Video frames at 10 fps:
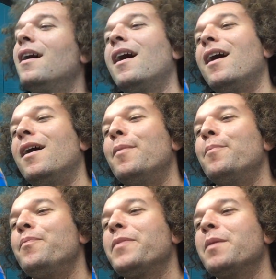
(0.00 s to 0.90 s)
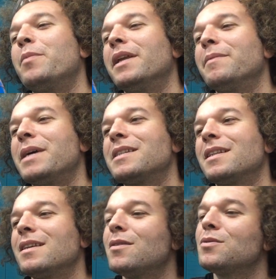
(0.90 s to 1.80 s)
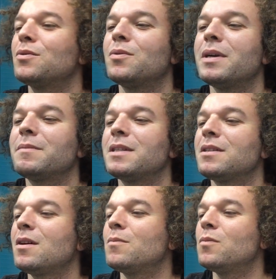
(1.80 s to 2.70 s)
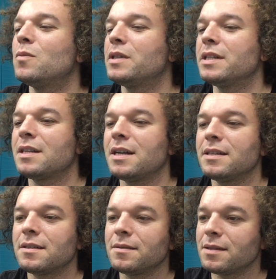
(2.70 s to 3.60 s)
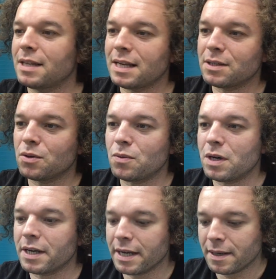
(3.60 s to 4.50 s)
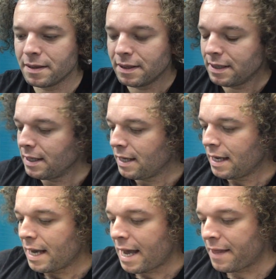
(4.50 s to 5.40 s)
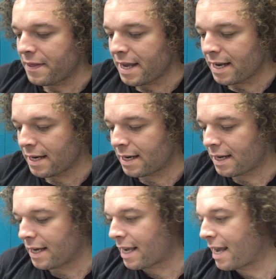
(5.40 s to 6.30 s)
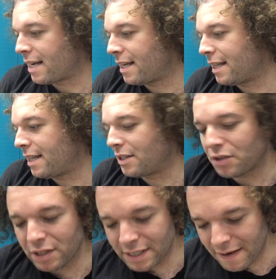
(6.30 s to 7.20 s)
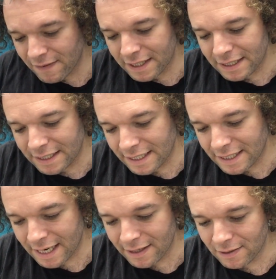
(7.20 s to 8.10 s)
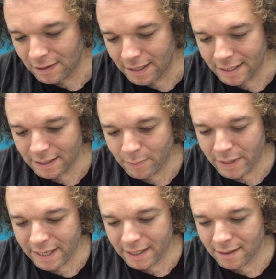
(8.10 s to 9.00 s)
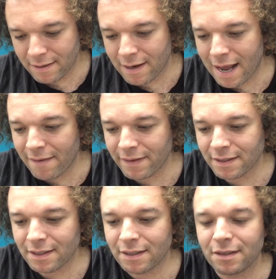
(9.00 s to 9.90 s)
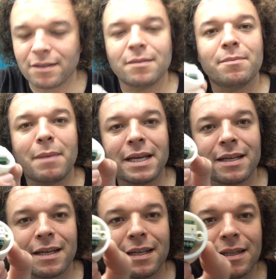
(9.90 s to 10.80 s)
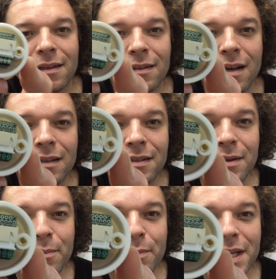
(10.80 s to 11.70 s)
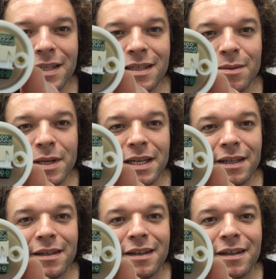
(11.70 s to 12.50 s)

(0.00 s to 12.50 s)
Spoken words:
FM, but it basically goes all the way up to the top, which is nice. So that's all working. And then again, the sort of devil in the detail has been having to make a little custom PCB,